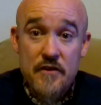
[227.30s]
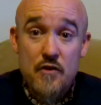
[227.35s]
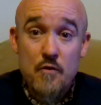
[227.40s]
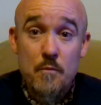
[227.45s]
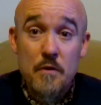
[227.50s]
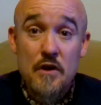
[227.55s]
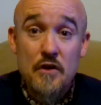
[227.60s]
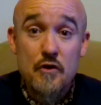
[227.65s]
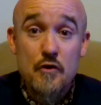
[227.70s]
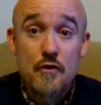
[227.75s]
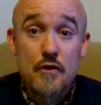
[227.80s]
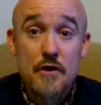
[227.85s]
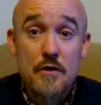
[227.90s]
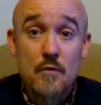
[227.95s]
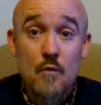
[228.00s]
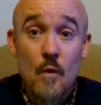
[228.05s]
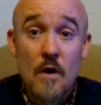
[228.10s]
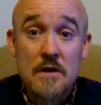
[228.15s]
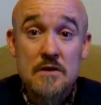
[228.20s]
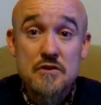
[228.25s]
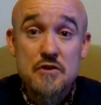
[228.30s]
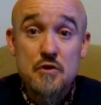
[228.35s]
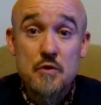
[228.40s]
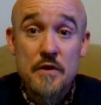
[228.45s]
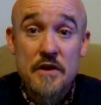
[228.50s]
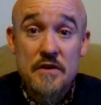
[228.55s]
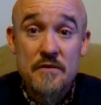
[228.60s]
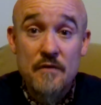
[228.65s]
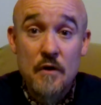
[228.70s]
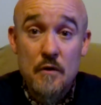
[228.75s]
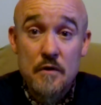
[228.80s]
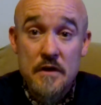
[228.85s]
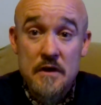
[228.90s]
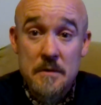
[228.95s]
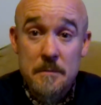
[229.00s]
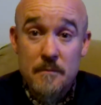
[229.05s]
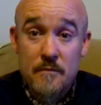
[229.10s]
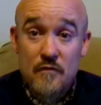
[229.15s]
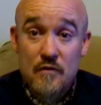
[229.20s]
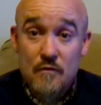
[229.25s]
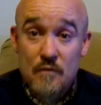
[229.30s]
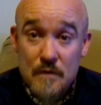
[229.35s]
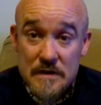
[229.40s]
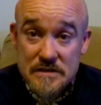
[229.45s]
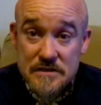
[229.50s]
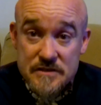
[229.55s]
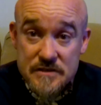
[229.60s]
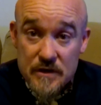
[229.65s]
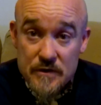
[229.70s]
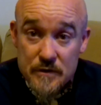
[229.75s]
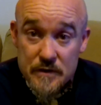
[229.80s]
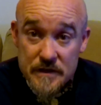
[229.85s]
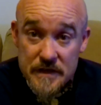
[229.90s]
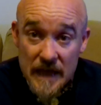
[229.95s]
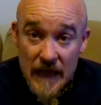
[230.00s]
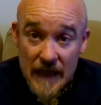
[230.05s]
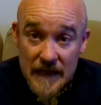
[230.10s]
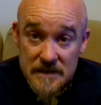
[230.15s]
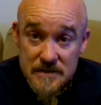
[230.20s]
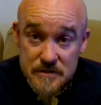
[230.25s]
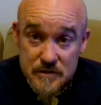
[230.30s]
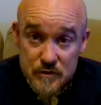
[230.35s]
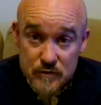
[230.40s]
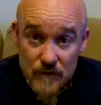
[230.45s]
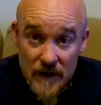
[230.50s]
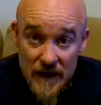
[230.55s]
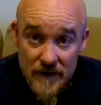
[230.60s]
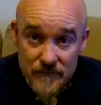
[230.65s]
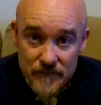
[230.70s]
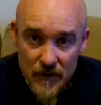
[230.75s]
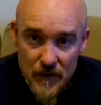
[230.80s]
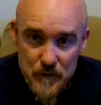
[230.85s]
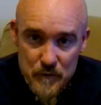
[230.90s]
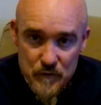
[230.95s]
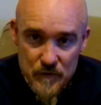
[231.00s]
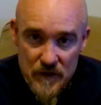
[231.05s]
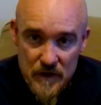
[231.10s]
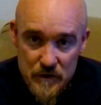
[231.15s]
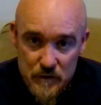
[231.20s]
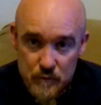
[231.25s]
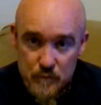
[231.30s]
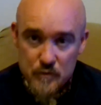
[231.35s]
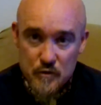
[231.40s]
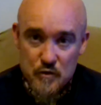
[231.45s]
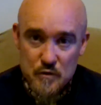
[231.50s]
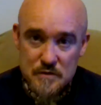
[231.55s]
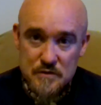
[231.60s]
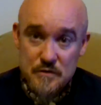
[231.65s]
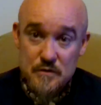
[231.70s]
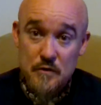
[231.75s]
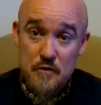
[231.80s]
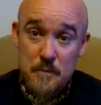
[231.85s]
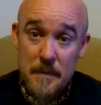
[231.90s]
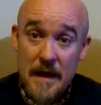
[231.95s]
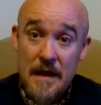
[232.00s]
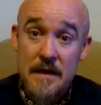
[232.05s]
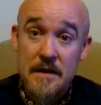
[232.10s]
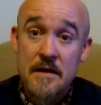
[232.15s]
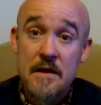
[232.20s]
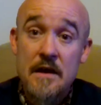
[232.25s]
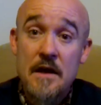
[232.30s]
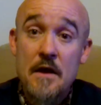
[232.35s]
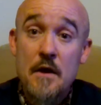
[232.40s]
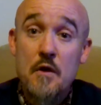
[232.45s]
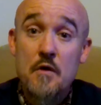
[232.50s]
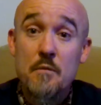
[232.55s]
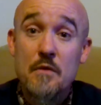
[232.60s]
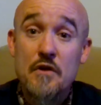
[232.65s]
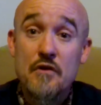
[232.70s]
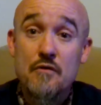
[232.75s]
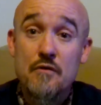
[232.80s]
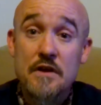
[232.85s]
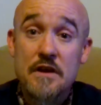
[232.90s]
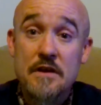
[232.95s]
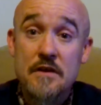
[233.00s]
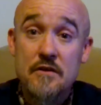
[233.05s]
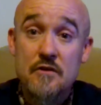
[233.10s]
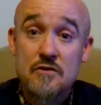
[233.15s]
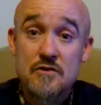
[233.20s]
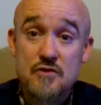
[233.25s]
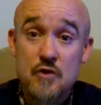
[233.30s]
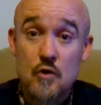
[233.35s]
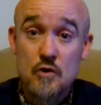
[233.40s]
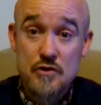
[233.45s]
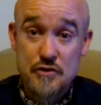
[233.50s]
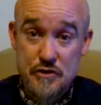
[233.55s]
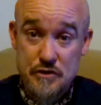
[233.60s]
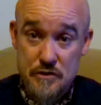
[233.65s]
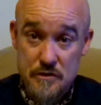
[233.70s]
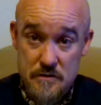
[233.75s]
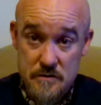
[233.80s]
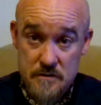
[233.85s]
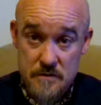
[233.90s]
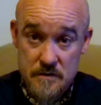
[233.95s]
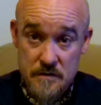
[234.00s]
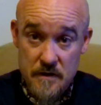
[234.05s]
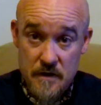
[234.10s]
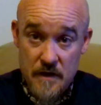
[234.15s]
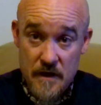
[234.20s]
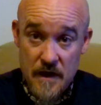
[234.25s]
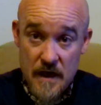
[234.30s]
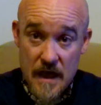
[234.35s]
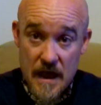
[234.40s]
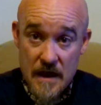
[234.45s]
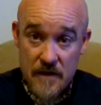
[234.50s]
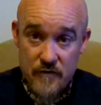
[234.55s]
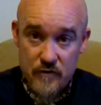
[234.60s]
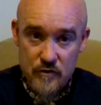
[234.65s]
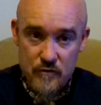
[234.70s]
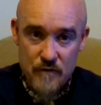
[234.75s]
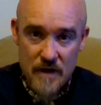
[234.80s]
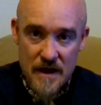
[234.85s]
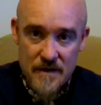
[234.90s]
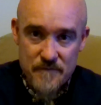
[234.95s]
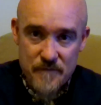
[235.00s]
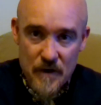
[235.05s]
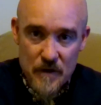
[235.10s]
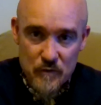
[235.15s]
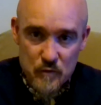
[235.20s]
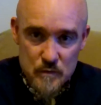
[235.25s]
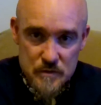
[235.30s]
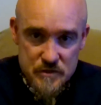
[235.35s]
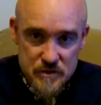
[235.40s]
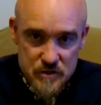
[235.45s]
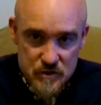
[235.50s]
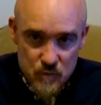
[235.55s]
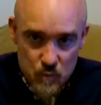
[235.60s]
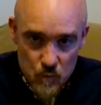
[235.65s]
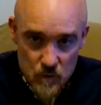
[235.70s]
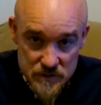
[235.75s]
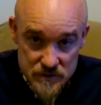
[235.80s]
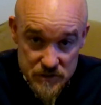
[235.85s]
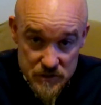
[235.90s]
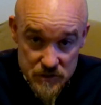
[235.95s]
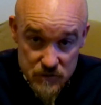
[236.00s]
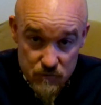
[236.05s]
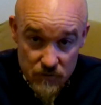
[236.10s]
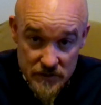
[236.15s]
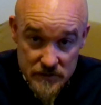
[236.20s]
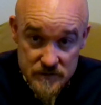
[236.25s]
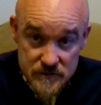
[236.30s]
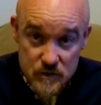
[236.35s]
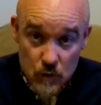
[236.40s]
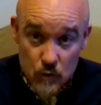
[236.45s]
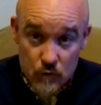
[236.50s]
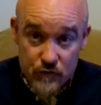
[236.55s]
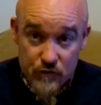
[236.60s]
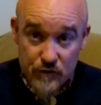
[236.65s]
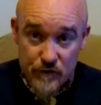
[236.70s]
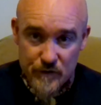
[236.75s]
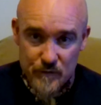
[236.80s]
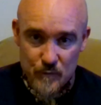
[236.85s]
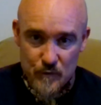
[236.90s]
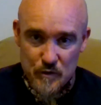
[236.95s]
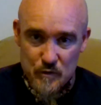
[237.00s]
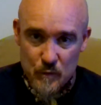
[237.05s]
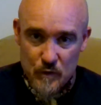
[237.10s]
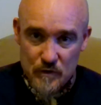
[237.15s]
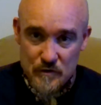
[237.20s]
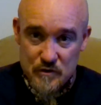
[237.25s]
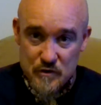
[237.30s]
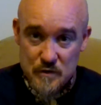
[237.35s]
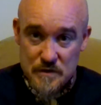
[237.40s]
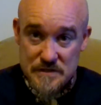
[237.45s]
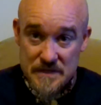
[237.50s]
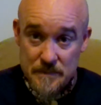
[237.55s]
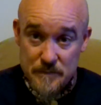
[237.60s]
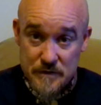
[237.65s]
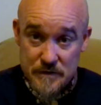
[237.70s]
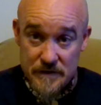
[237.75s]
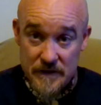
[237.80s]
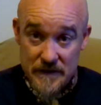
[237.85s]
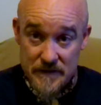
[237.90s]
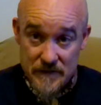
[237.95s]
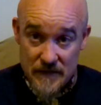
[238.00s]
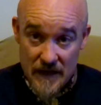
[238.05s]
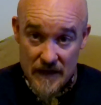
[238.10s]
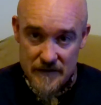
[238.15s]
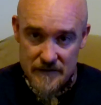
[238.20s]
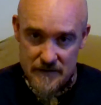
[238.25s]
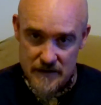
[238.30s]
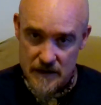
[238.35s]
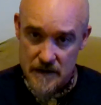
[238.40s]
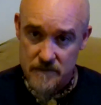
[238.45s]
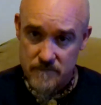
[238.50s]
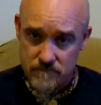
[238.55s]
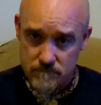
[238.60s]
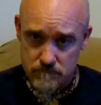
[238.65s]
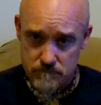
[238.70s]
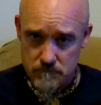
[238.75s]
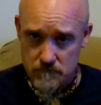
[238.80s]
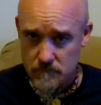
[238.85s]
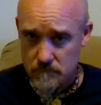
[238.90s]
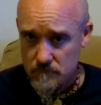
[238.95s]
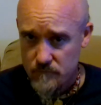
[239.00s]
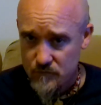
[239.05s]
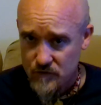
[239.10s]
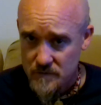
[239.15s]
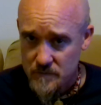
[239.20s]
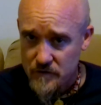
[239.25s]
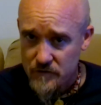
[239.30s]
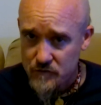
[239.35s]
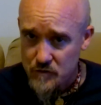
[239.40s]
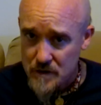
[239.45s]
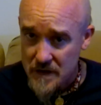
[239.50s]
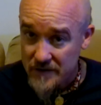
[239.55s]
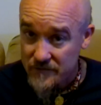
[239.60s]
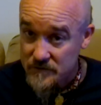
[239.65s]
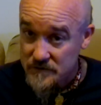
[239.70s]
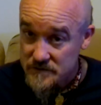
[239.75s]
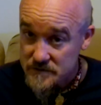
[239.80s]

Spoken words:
but you didn't want to evoke him necessarily as the grandfather that you knew as an old man, but you needed a soldier, and your grandfather was a great soldier in World War II or something like that, and for some reason you have his